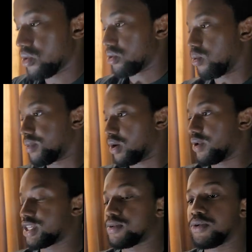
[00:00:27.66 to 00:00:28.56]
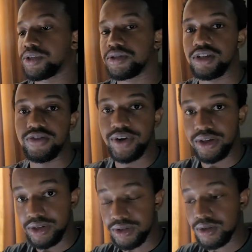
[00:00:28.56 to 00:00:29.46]
So I will explain what a state
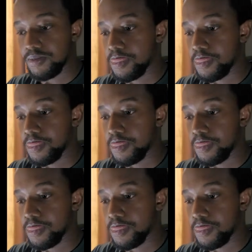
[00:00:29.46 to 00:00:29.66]
file is.